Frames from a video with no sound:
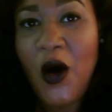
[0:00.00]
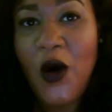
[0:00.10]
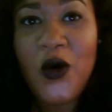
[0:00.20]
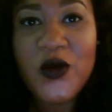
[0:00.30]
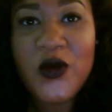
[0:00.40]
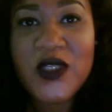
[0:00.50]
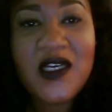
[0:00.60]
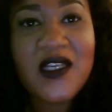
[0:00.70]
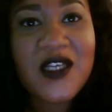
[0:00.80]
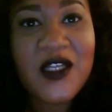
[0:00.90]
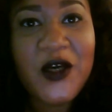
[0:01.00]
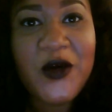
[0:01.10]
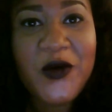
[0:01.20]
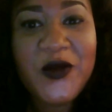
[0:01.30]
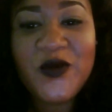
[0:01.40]
holes in his
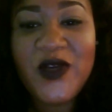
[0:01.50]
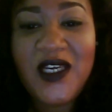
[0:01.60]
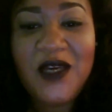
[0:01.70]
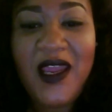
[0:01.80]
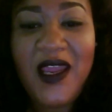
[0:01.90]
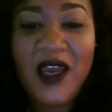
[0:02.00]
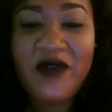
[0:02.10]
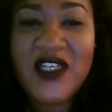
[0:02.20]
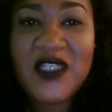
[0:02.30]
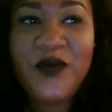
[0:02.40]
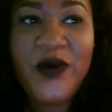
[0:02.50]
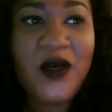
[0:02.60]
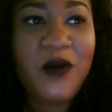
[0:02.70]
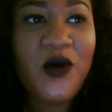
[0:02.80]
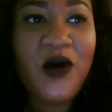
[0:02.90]
clothes when he may have just put
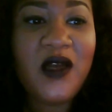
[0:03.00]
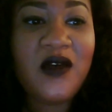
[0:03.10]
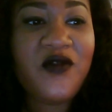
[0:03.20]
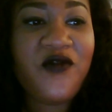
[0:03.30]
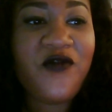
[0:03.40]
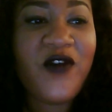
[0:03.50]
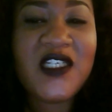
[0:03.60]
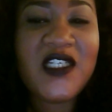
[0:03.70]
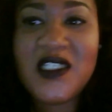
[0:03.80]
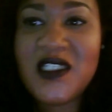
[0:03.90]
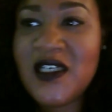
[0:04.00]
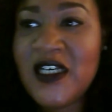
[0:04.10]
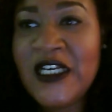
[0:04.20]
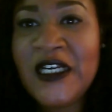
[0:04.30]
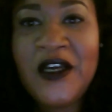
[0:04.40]
them on fresh
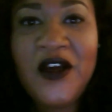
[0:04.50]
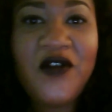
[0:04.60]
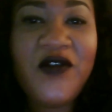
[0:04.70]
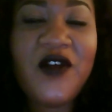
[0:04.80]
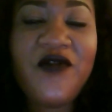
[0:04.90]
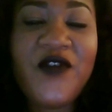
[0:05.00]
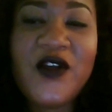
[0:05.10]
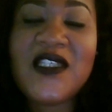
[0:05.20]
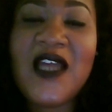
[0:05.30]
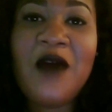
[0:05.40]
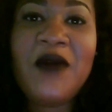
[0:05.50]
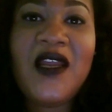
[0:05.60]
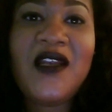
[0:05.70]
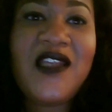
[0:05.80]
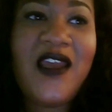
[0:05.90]
for the first time in
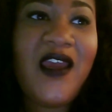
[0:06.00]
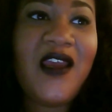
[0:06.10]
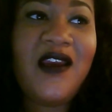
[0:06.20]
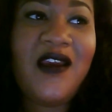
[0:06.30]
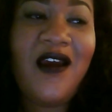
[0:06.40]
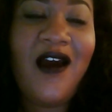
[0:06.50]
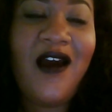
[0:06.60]
a day.